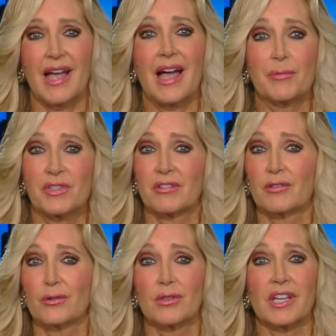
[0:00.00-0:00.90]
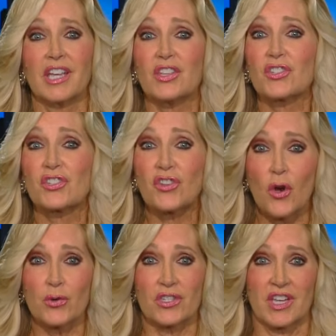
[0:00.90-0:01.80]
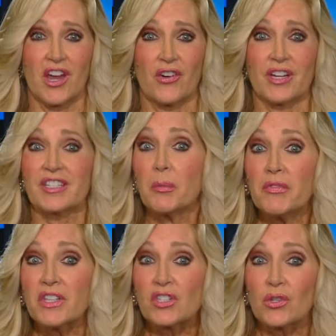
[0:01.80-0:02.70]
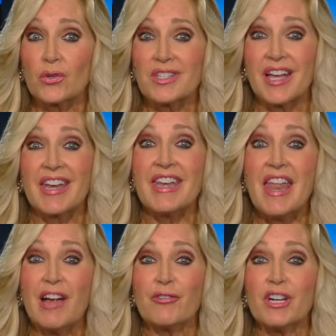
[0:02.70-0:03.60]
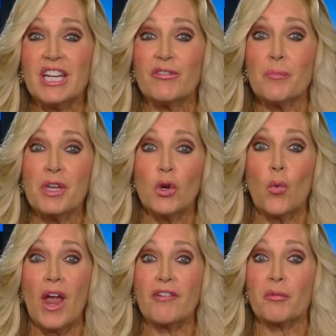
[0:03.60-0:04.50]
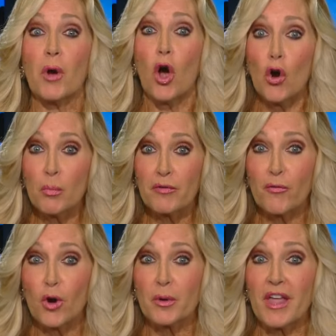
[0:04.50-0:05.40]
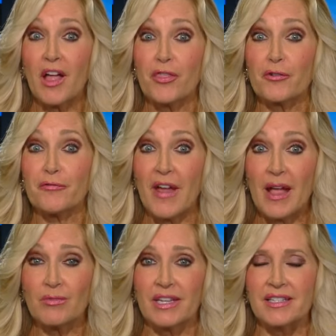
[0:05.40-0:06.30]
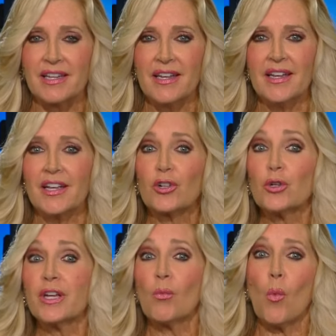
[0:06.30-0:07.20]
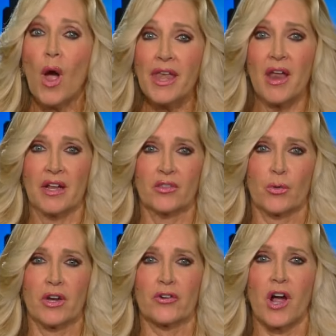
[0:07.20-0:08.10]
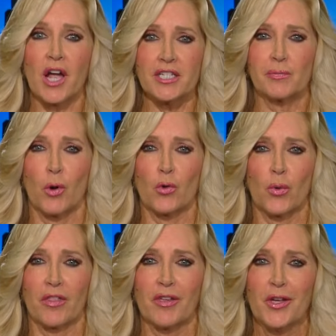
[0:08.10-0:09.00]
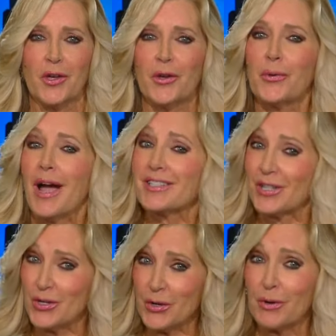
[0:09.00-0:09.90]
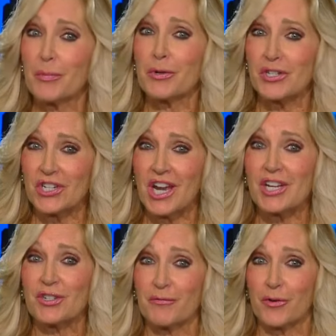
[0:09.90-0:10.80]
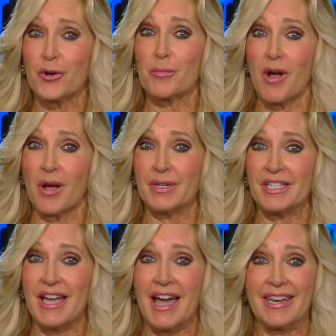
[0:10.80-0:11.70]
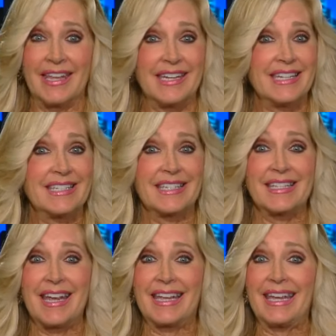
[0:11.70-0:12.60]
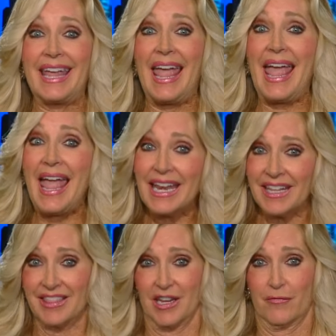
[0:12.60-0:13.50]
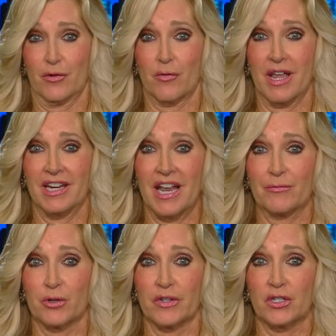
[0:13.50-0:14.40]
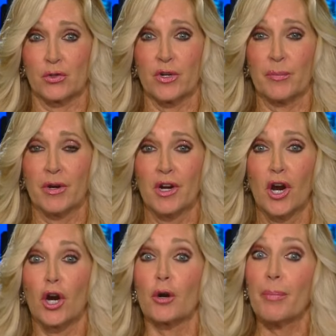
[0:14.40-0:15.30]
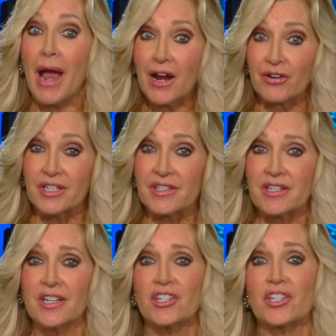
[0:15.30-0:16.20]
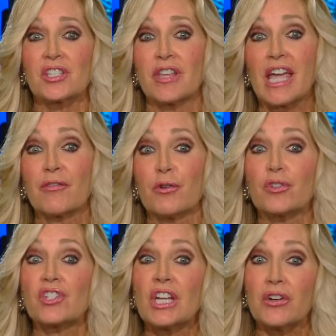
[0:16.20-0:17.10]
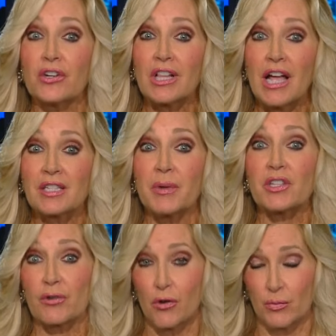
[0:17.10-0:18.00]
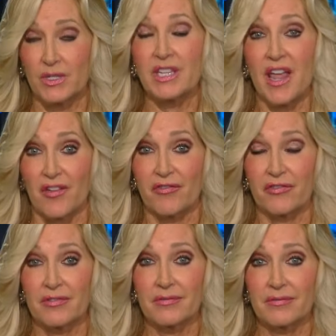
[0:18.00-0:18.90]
Absolutely. So scary. Some of these students had never even been away from home before without their families, including one ninth grader I spoke with who has a new appreciation for her mom and dad and isn't taking anything for granted after this trip. Her parents just thankful she and her classmates are home safe.